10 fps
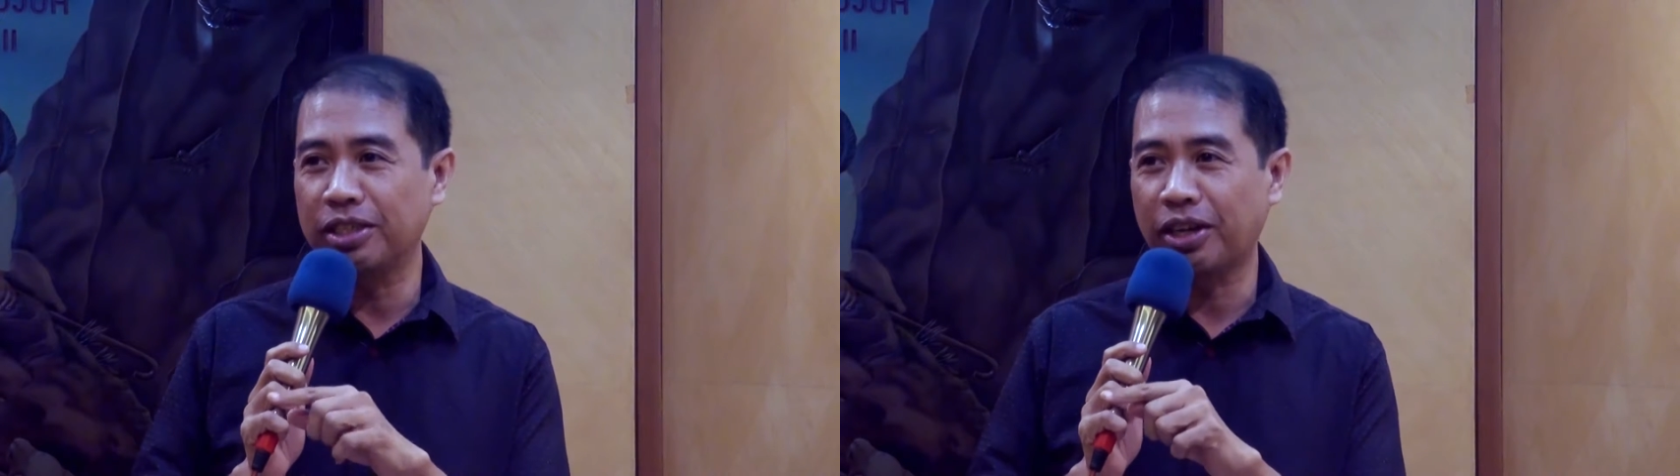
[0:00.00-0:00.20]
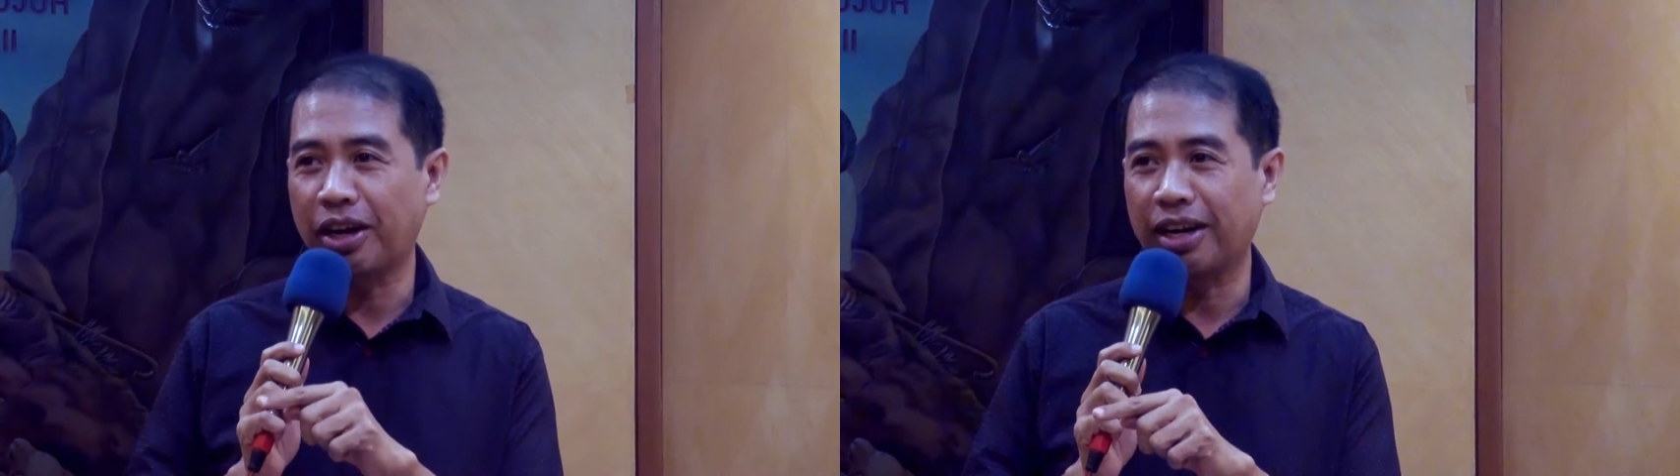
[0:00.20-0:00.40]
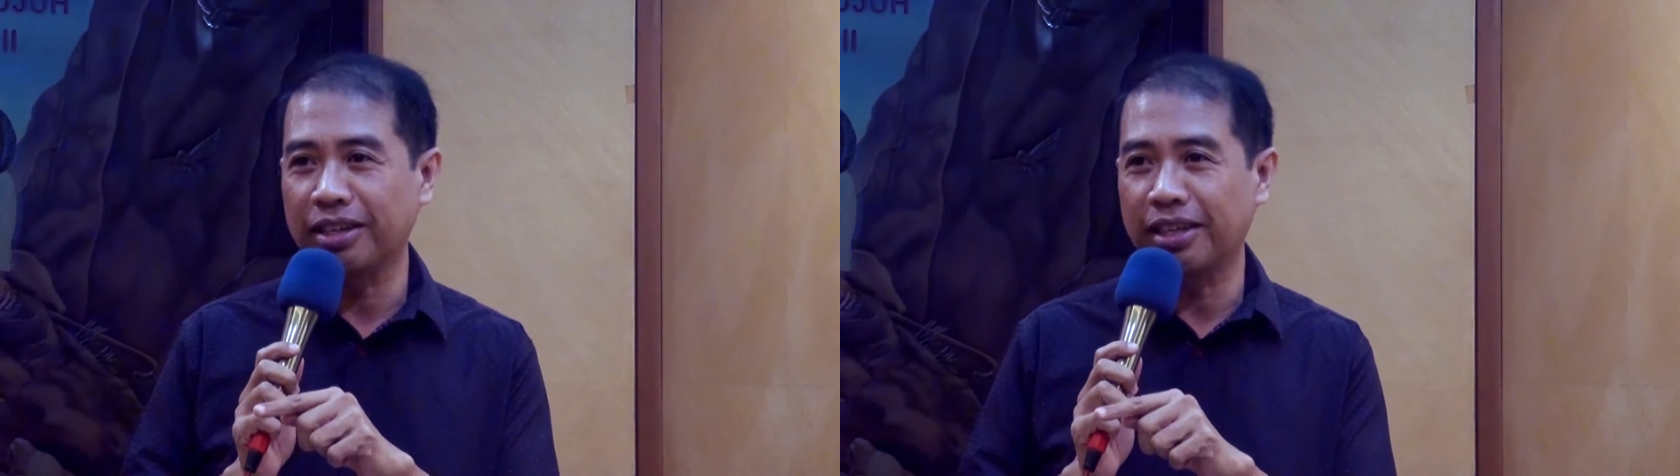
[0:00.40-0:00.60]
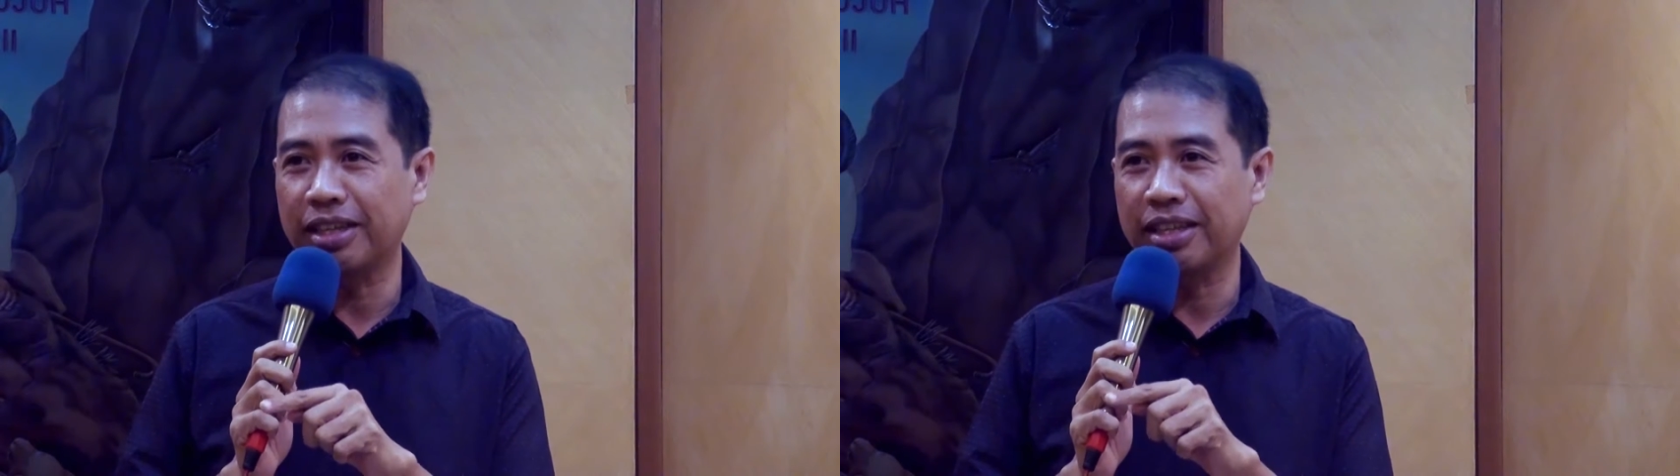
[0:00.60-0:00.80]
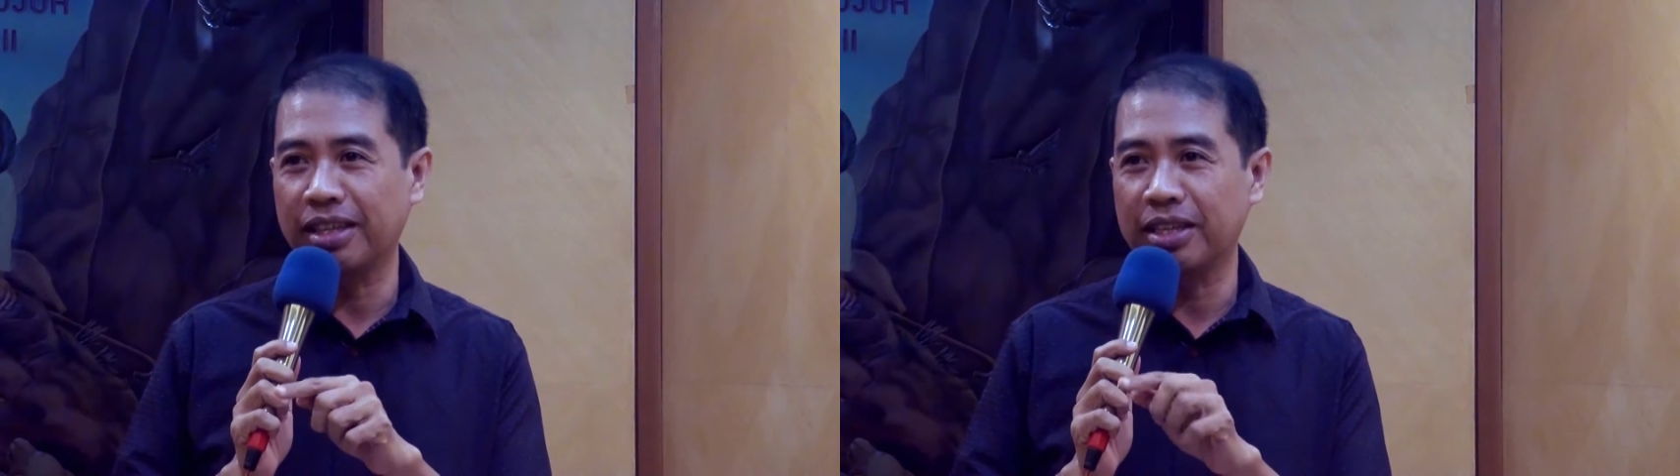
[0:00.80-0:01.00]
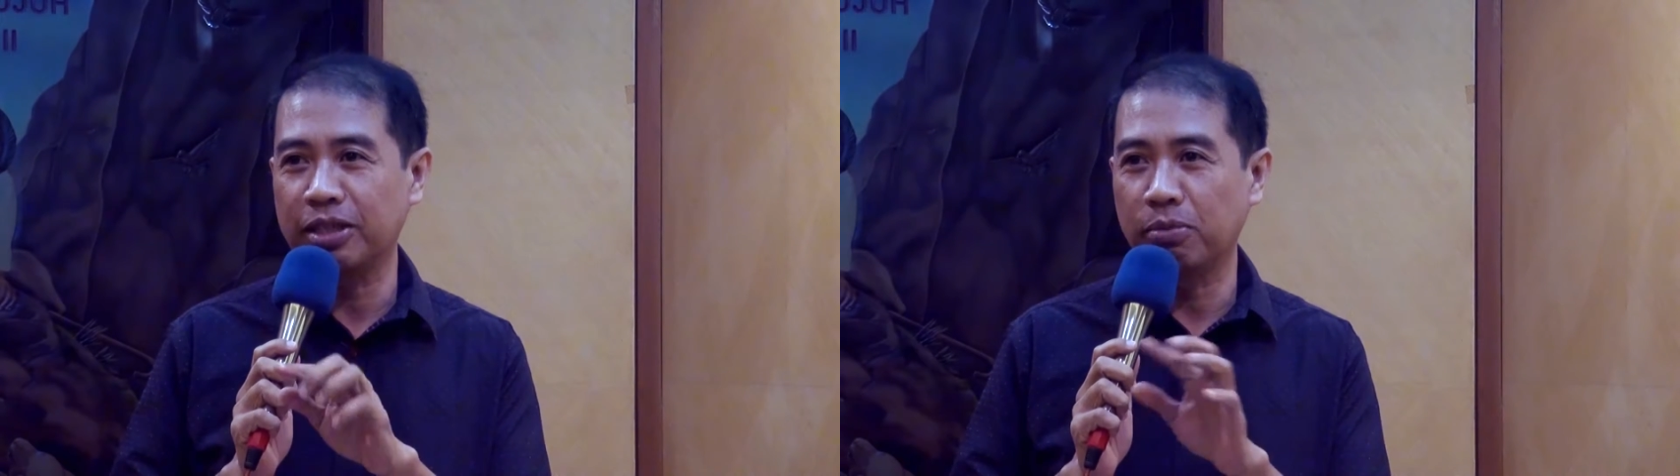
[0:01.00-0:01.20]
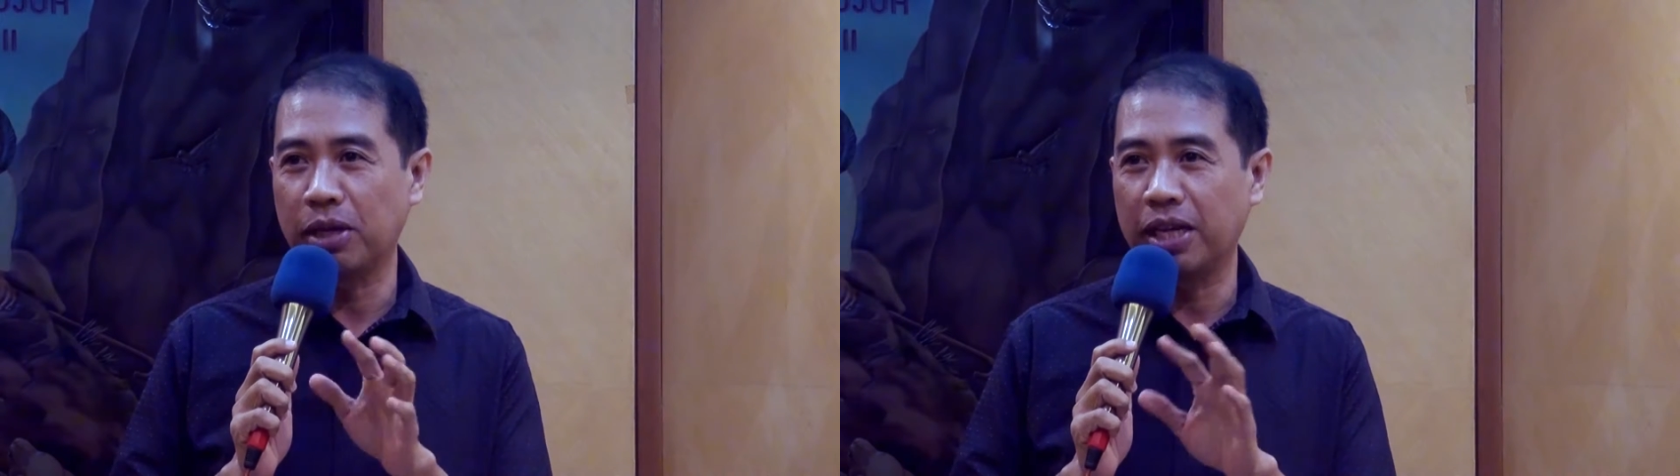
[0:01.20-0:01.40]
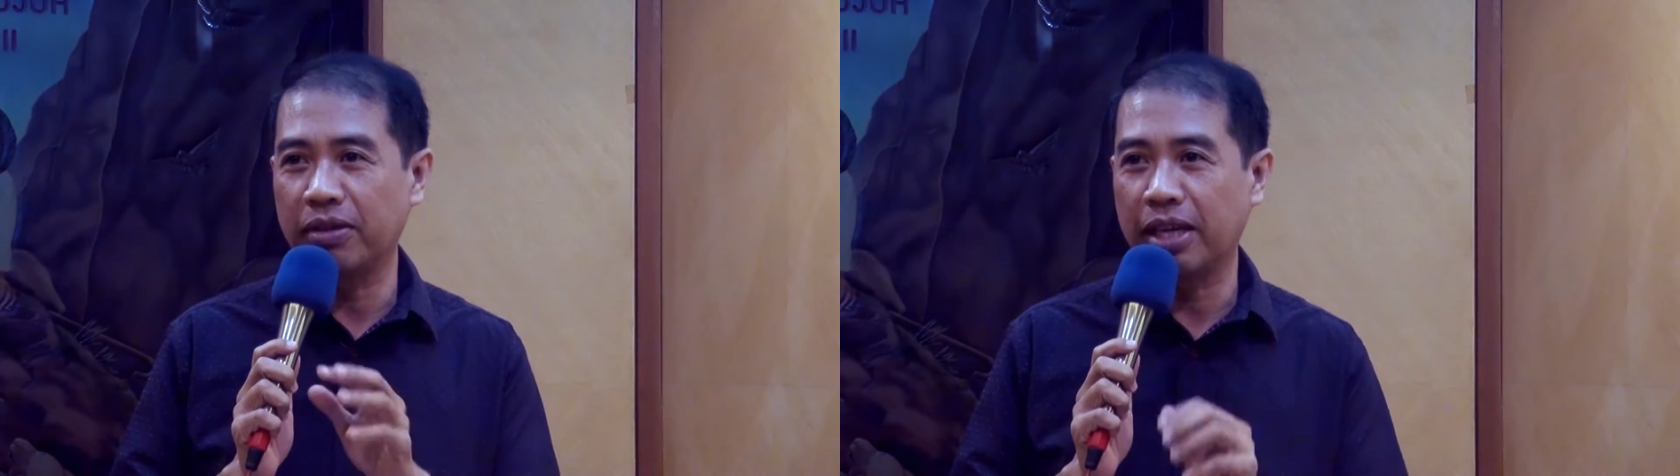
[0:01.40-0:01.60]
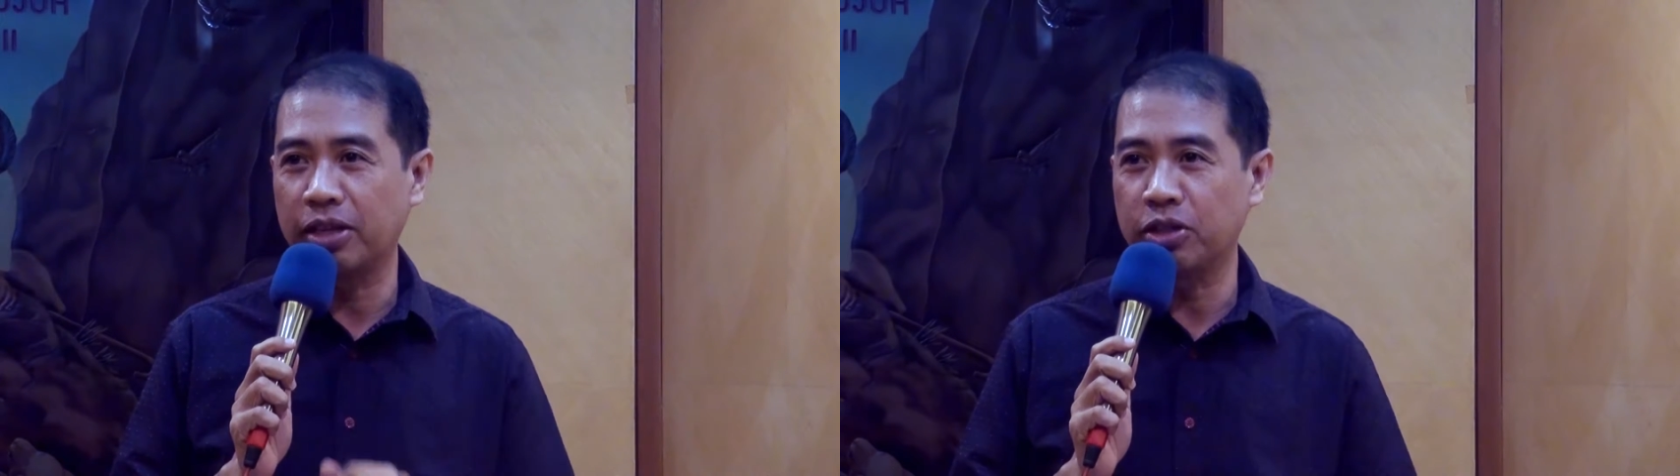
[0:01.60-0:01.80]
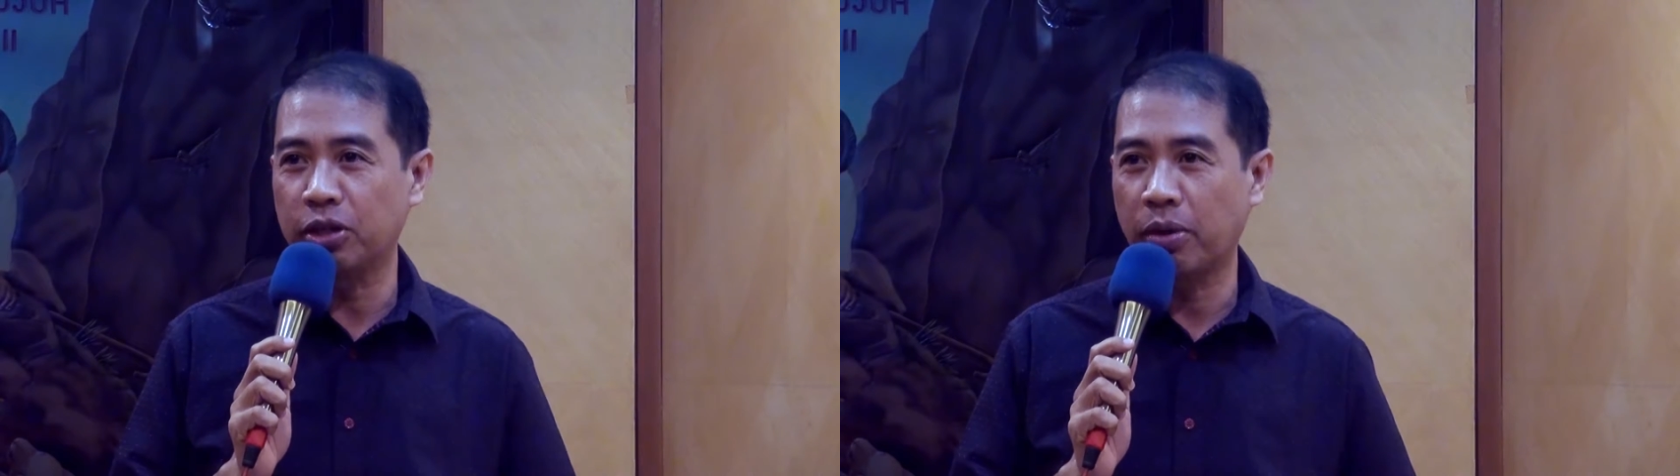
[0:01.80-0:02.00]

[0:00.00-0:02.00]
Jakarta that doesn't believe in Ellen G.